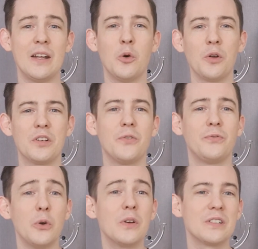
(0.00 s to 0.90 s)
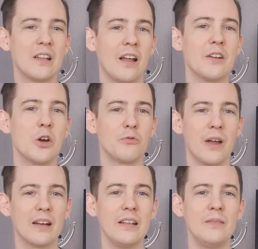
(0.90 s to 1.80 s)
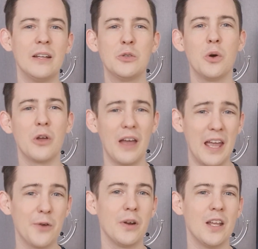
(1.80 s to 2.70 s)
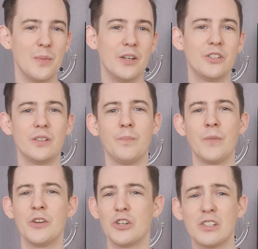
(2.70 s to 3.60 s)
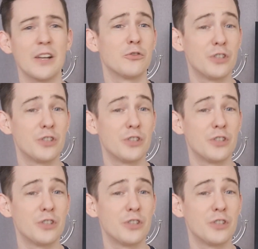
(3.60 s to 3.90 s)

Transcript: in order to focus the light correctly into a coherent image. Just like